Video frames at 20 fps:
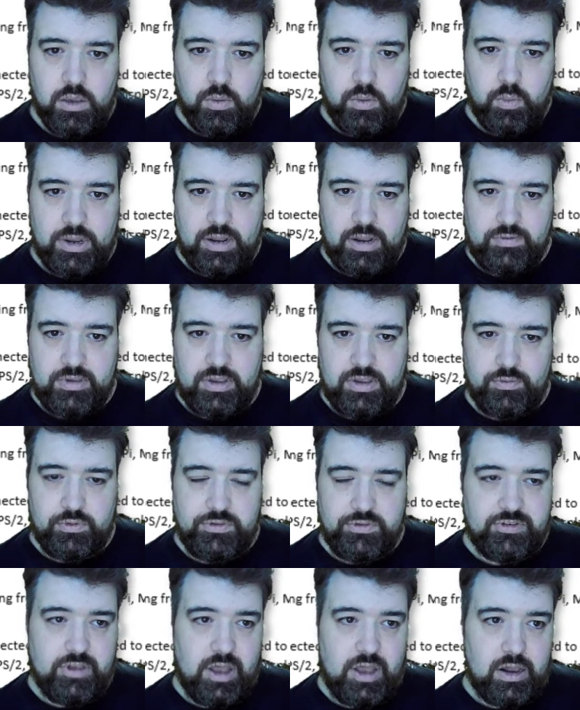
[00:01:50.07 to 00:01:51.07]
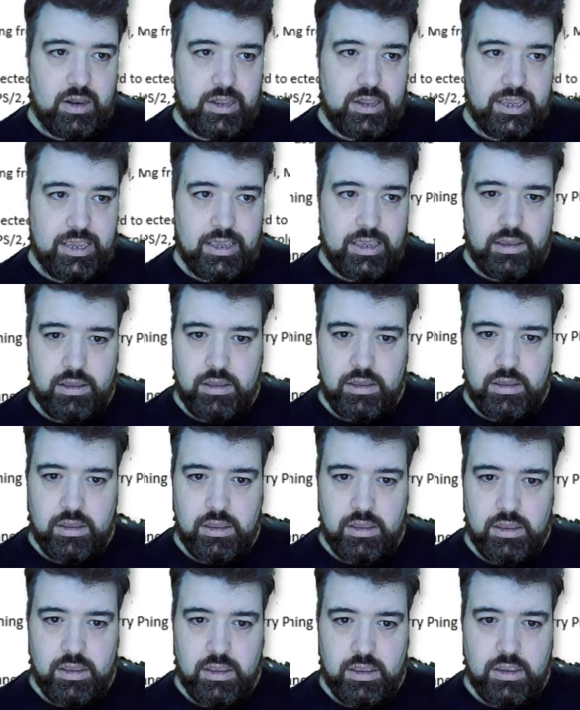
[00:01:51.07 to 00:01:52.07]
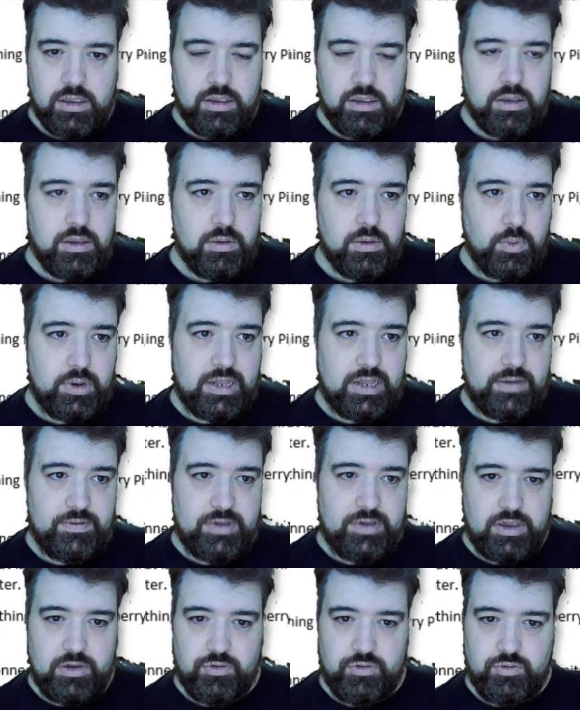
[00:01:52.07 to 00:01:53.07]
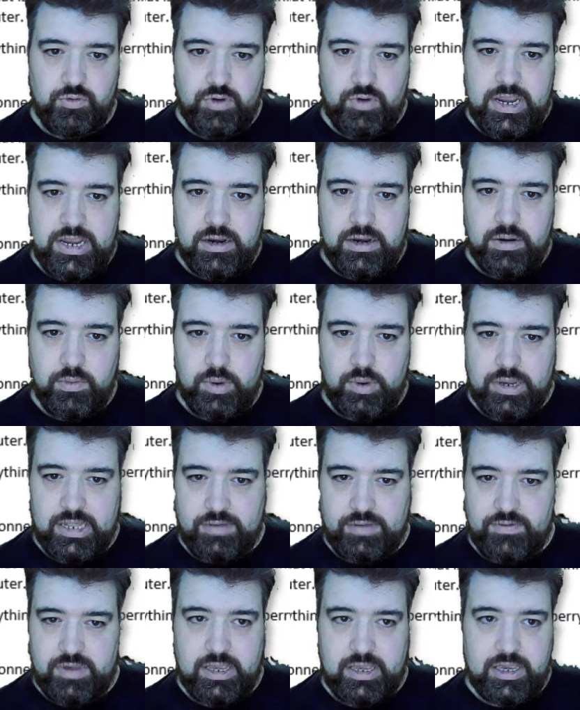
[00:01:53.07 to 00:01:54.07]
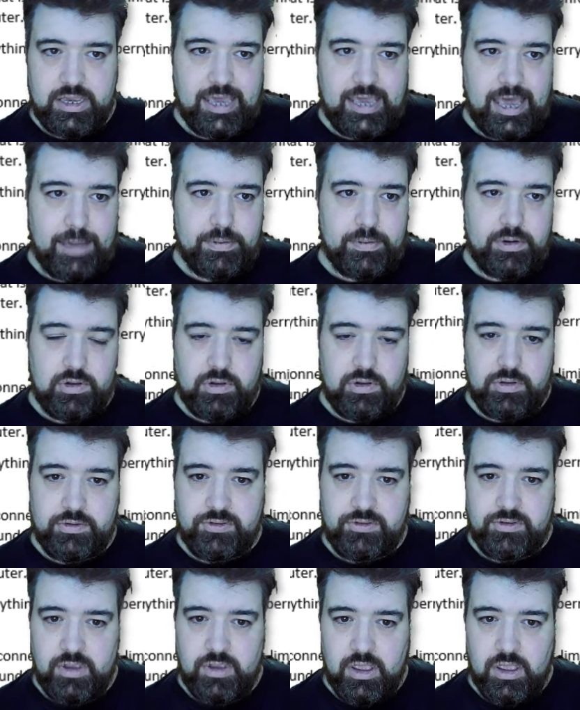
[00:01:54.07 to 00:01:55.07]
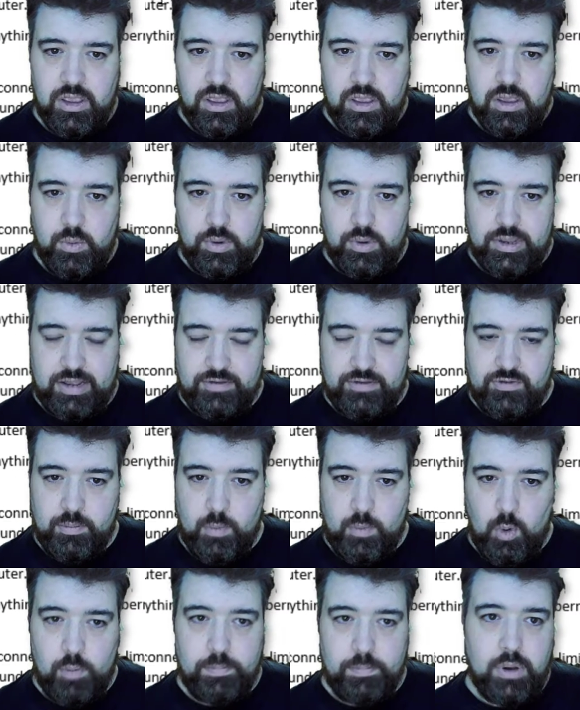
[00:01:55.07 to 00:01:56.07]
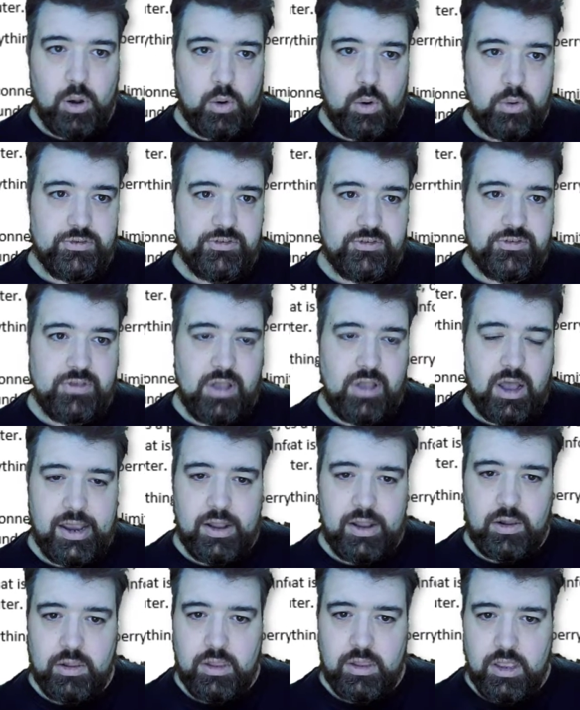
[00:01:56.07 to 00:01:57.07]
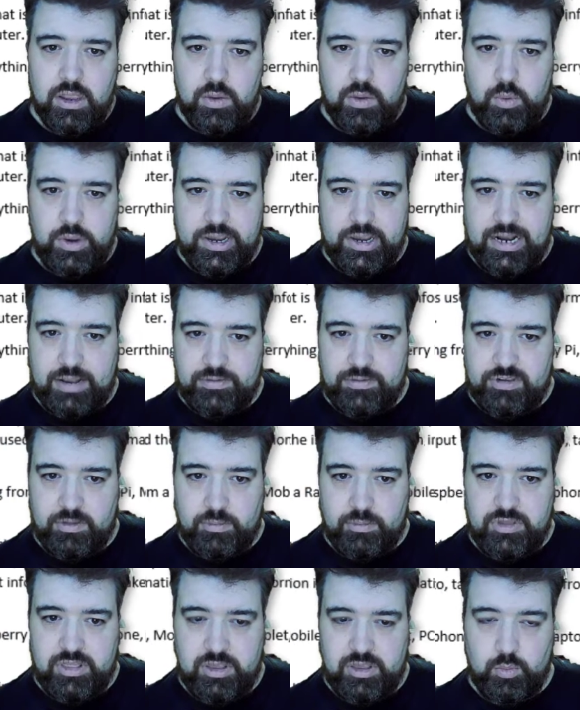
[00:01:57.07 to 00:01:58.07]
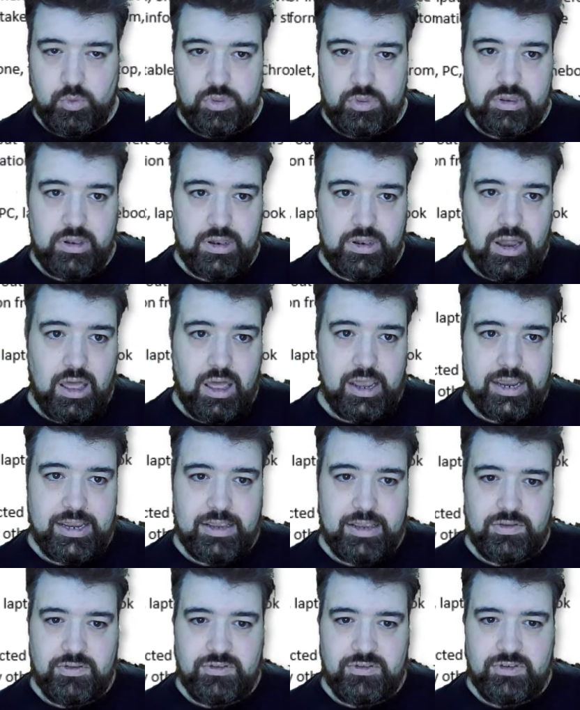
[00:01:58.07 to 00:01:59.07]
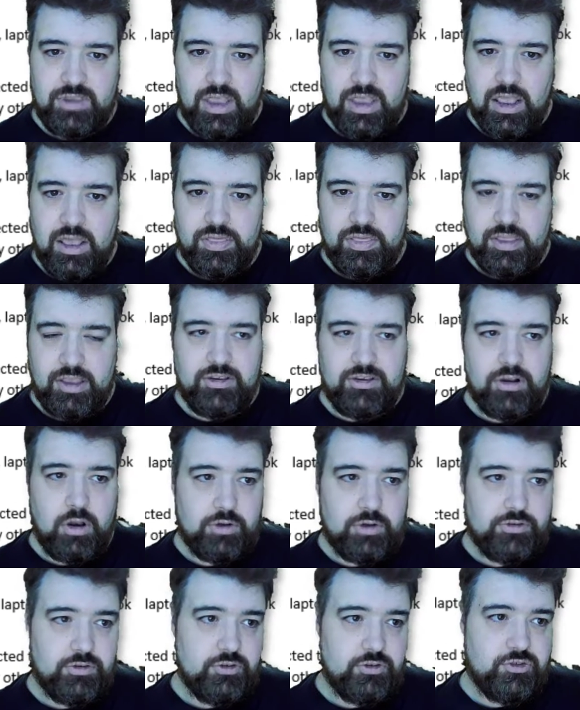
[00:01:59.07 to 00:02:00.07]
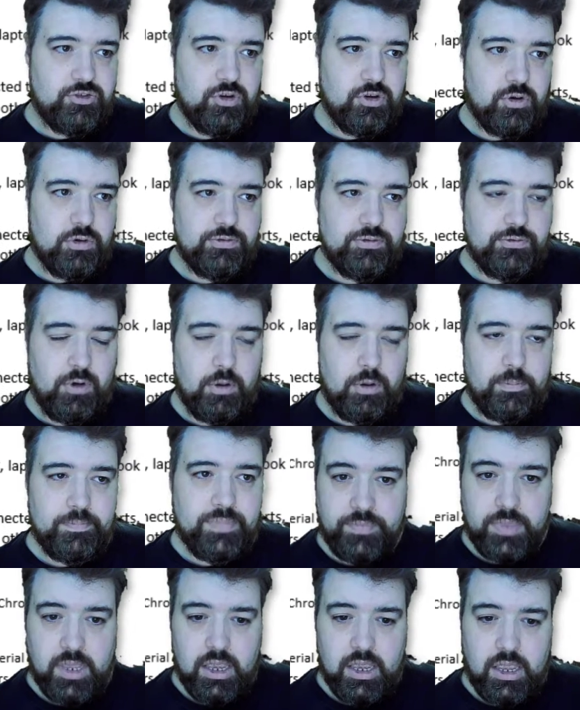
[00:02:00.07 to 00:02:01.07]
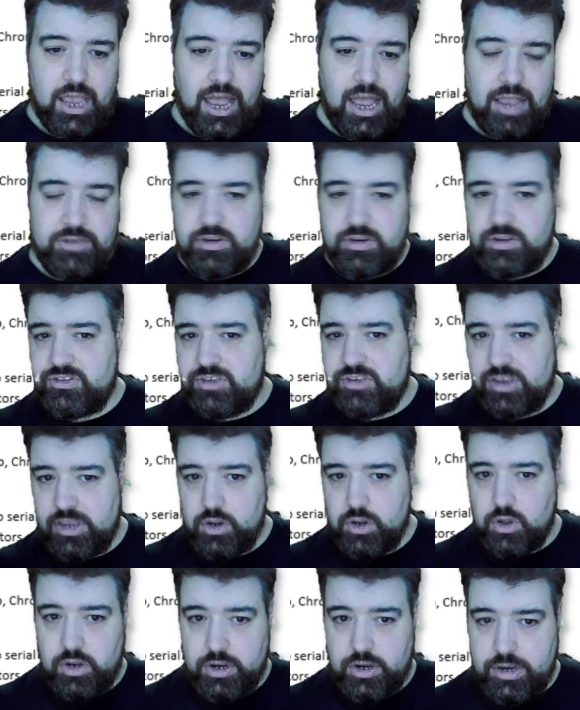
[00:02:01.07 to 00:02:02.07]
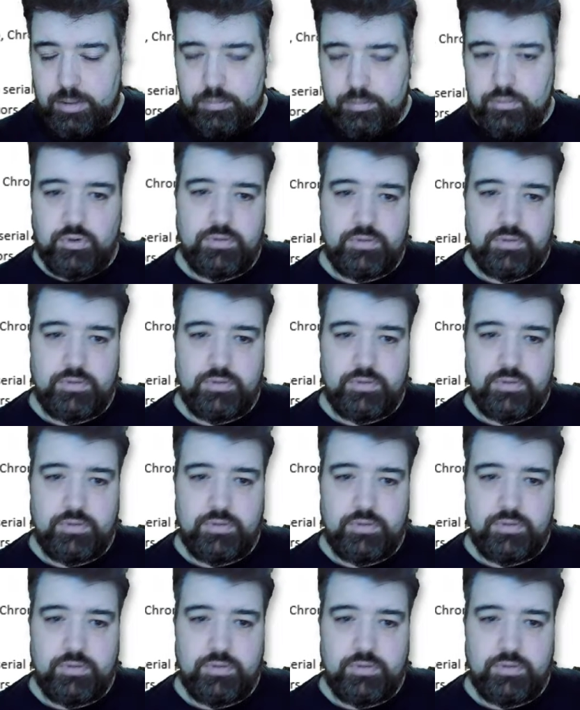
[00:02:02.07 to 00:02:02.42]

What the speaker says: We'll have a different style here. We can have it in green, we can have it in capitals, we can have a more bold style, we can have something with lines. There's a lot to choose from. As you can see, you've got a number of